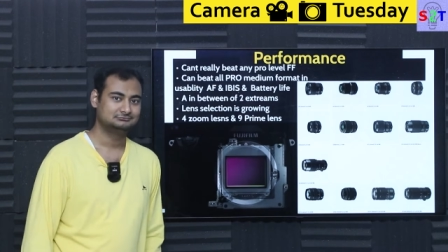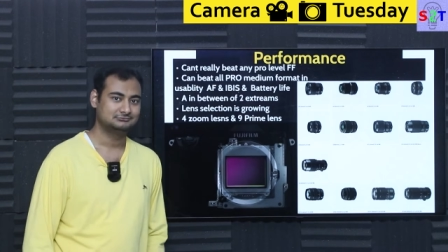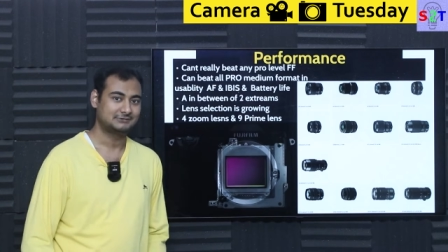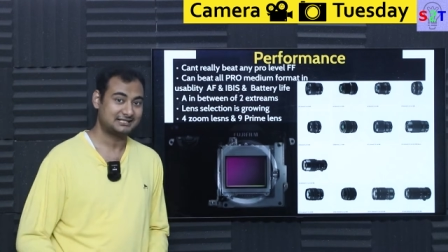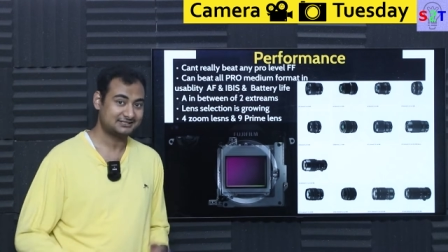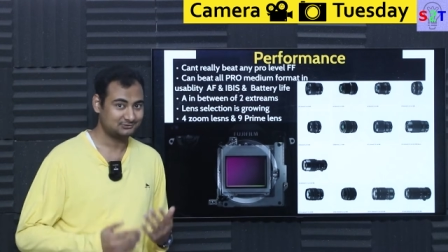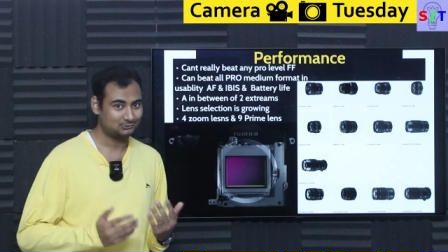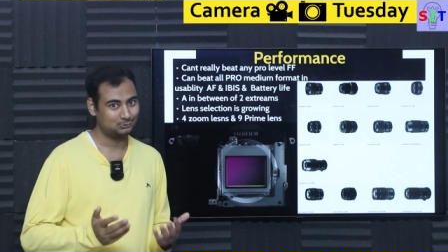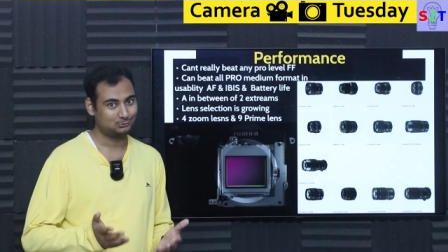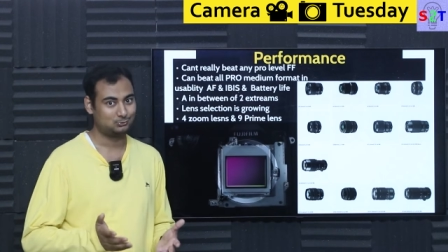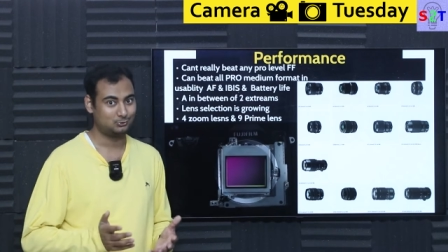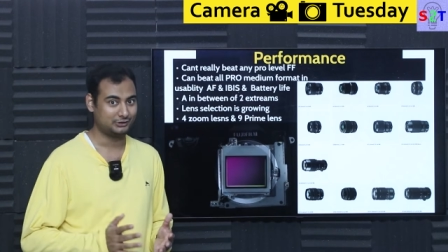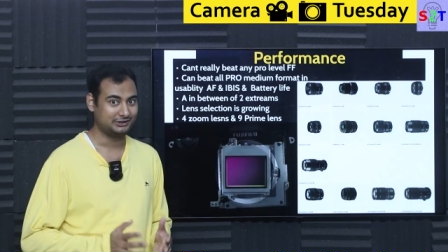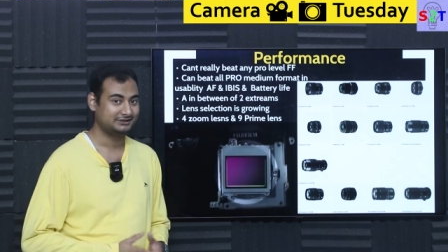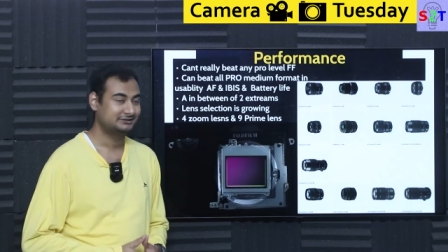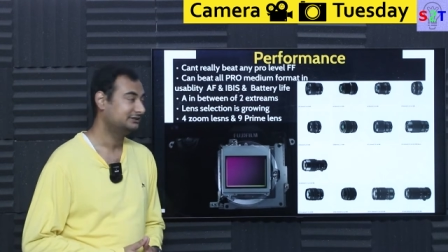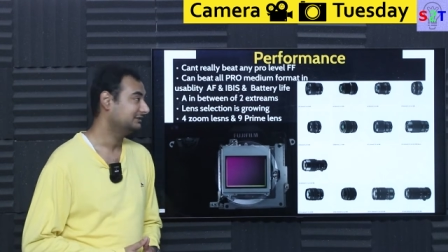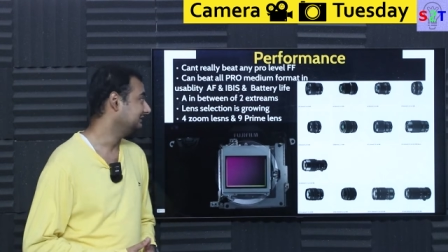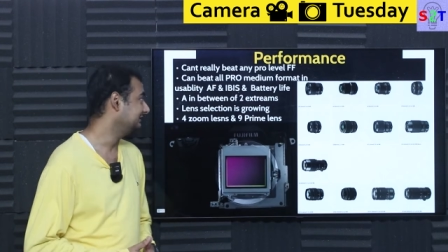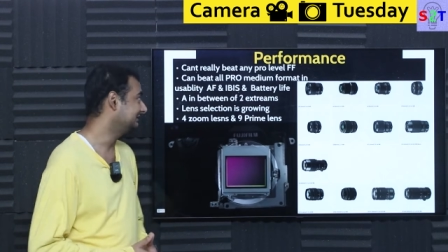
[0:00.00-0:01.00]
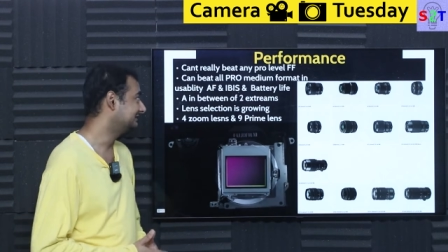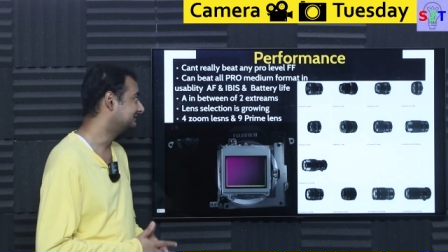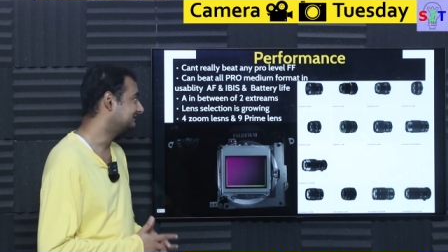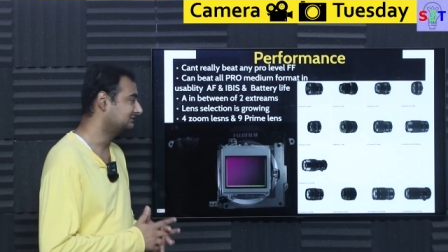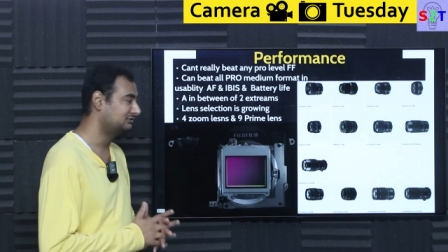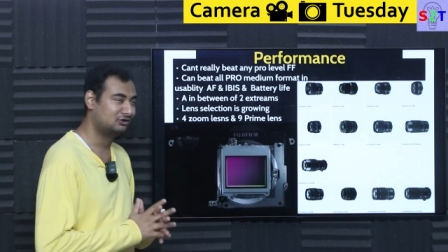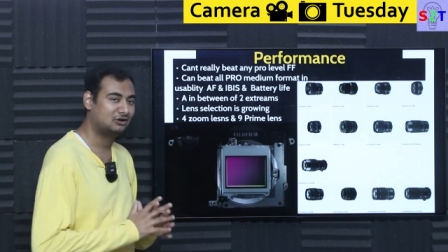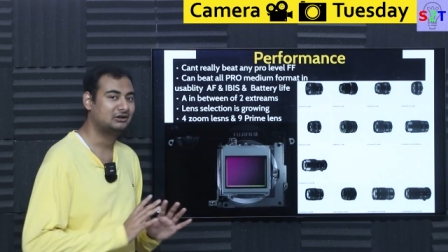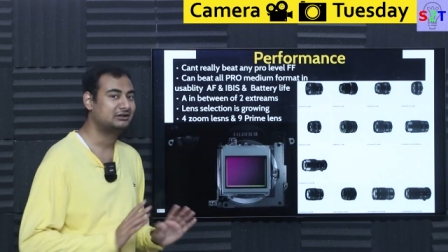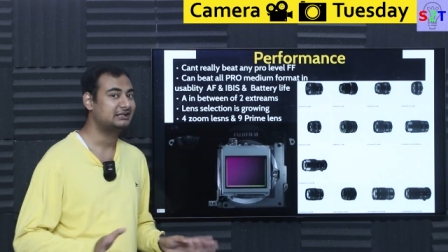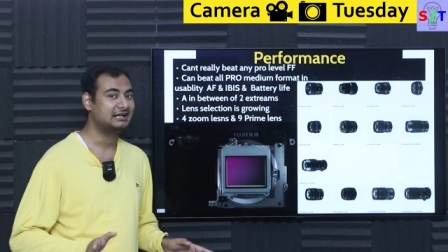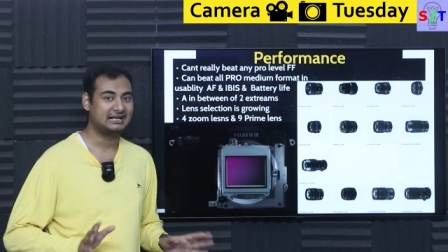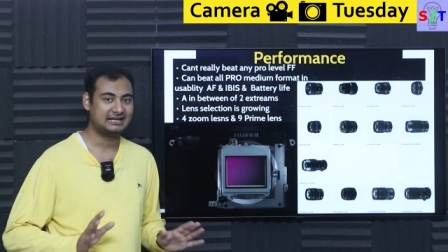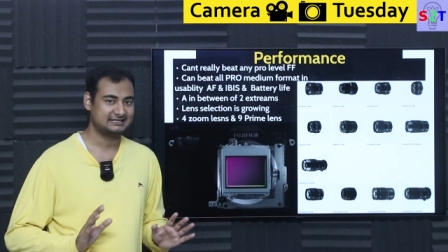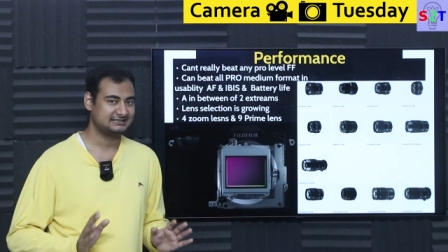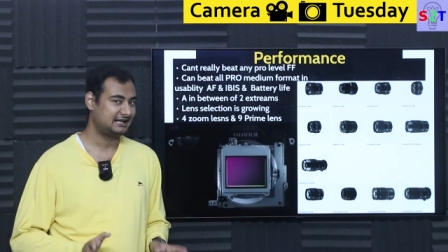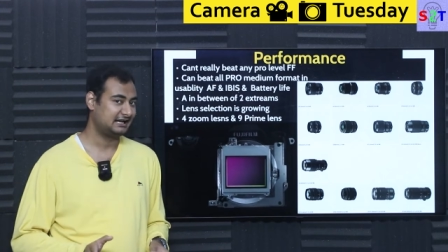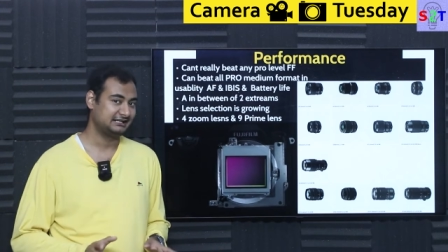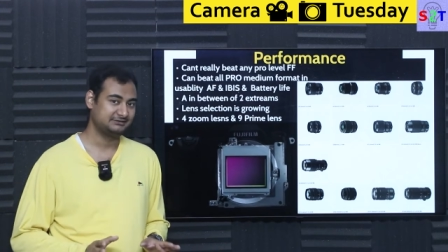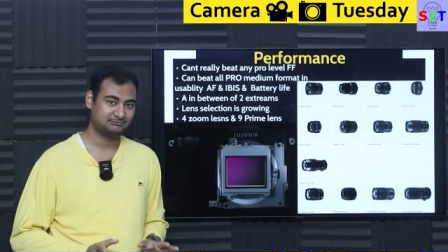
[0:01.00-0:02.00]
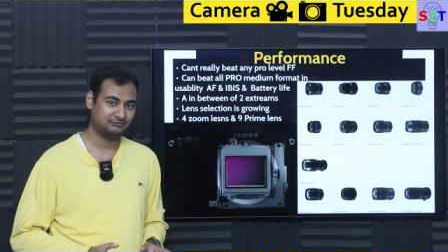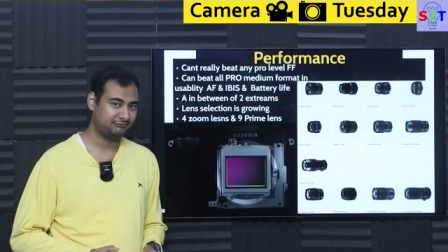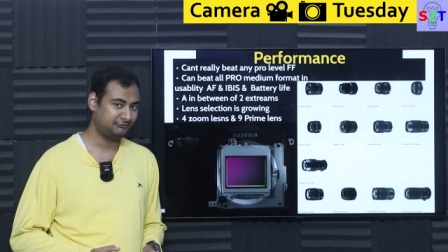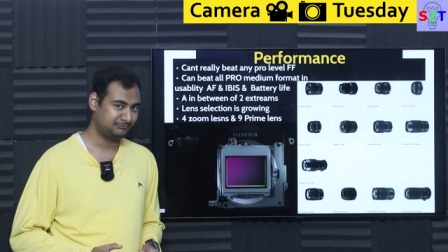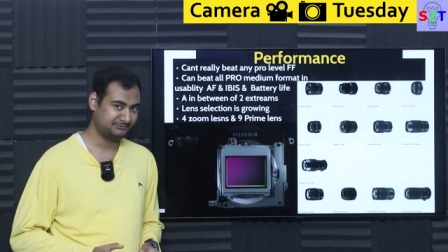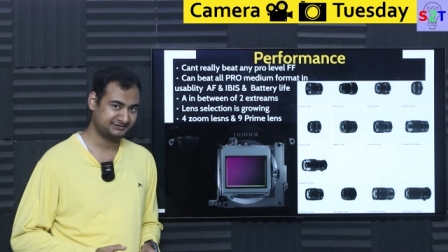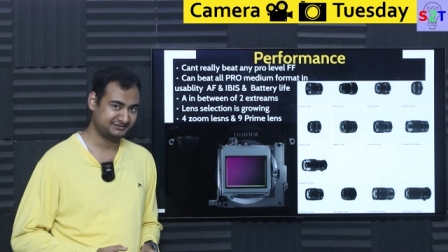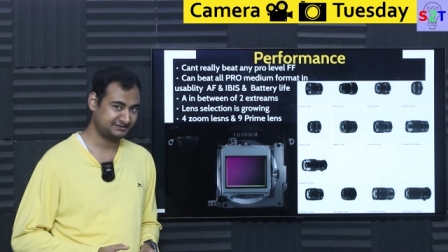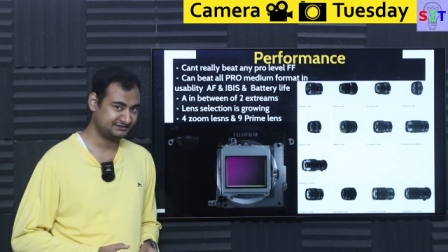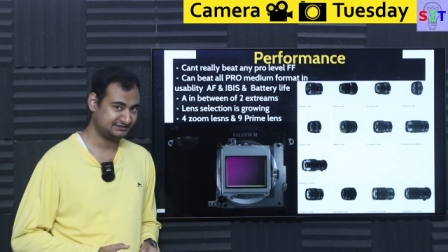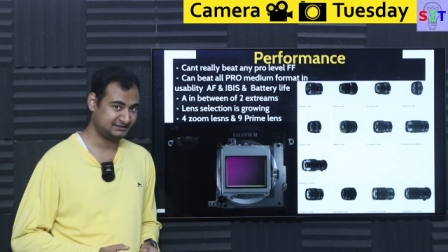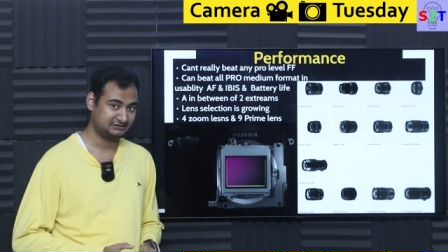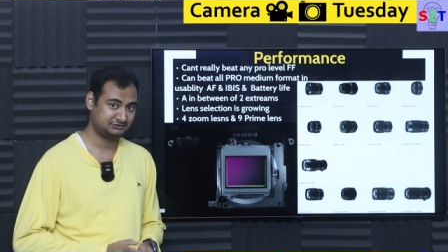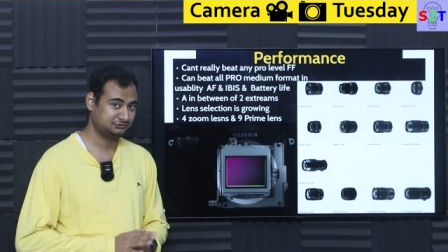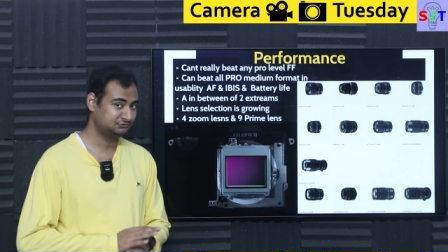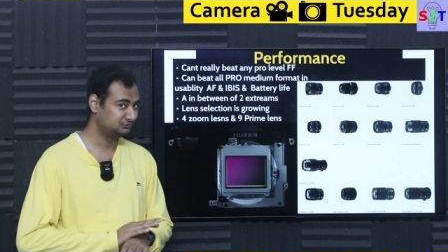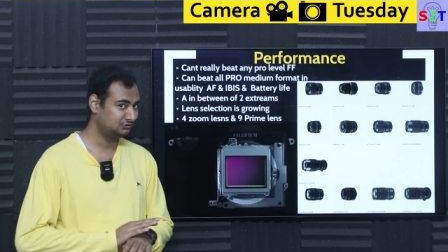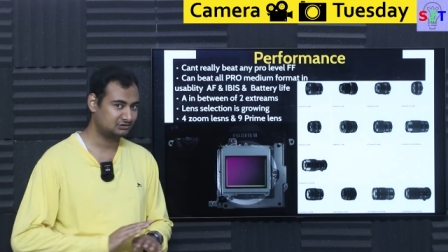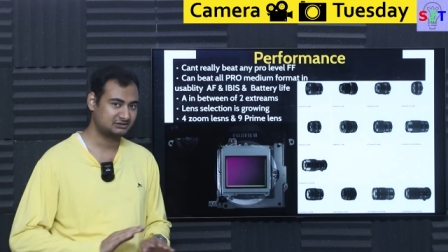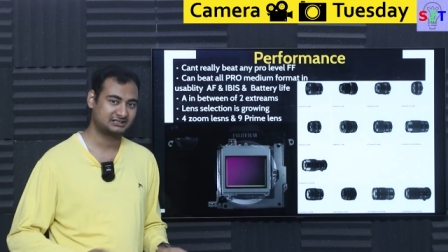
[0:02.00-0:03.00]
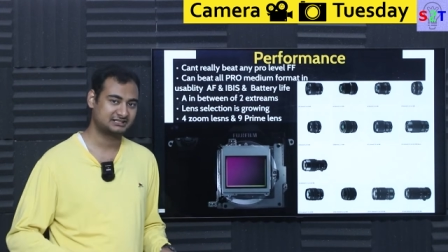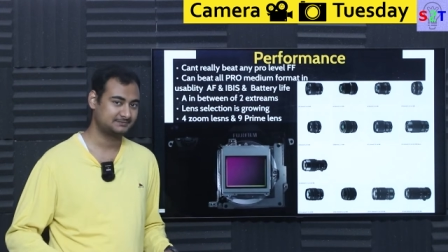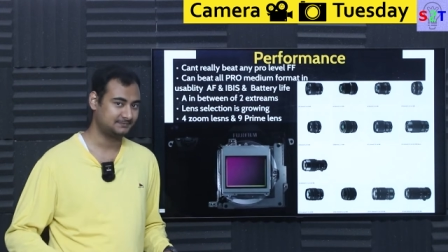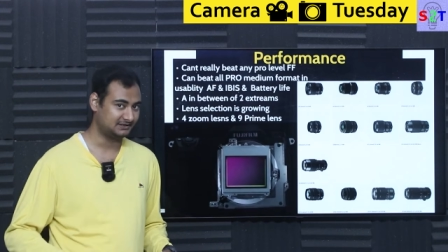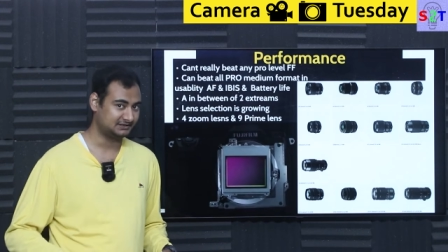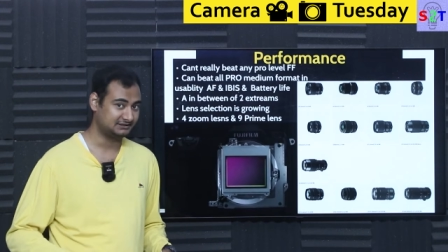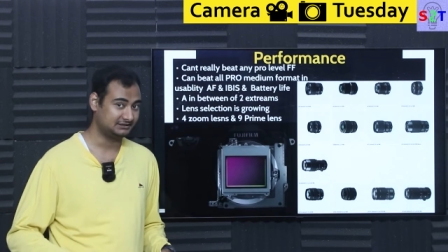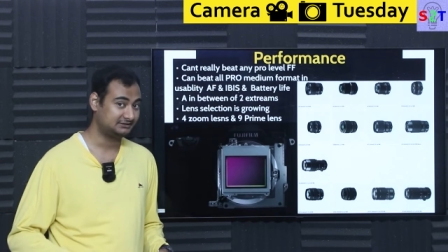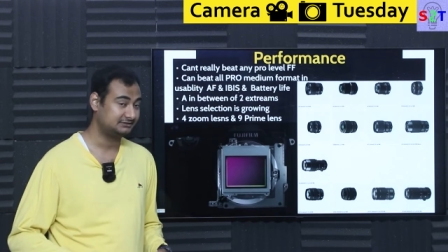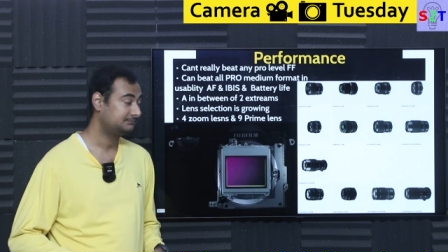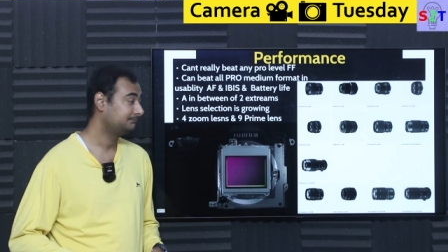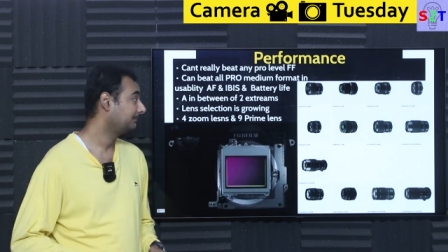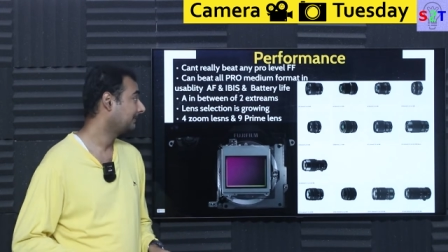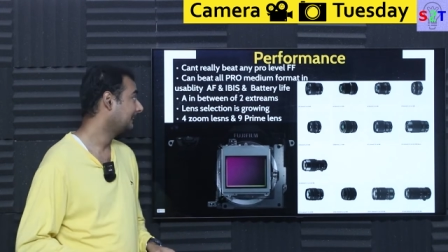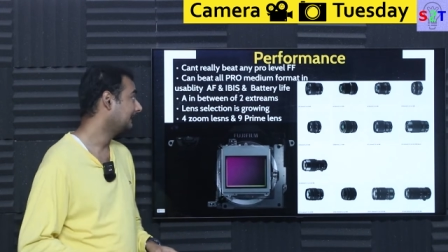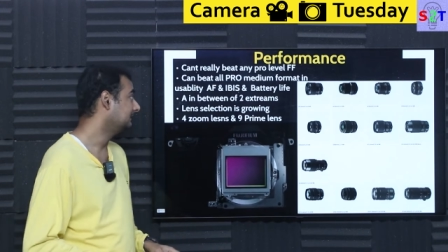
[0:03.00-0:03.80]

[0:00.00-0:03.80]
that's the whole point. It's not as high performance as that. Do not expect that.